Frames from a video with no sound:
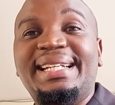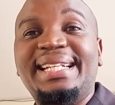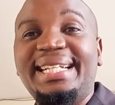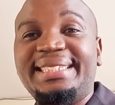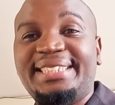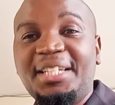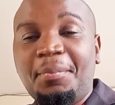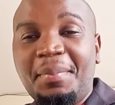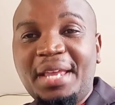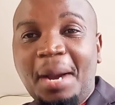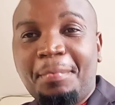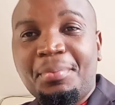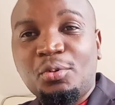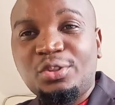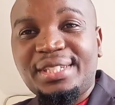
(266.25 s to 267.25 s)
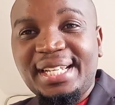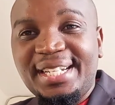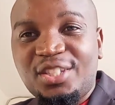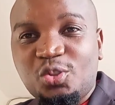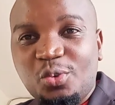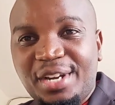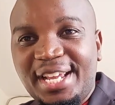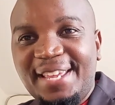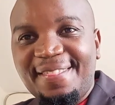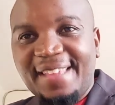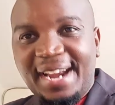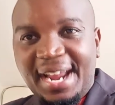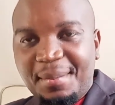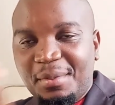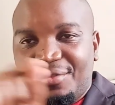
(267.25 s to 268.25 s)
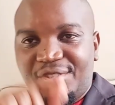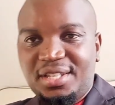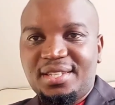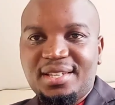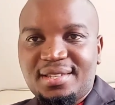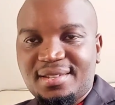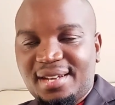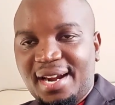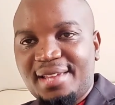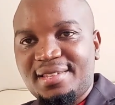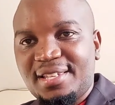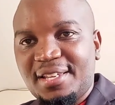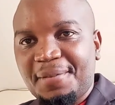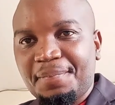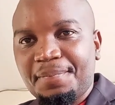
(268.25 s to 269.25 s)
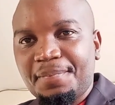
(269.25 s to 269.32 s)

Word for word: let it be uprooted today in the name of jesus christ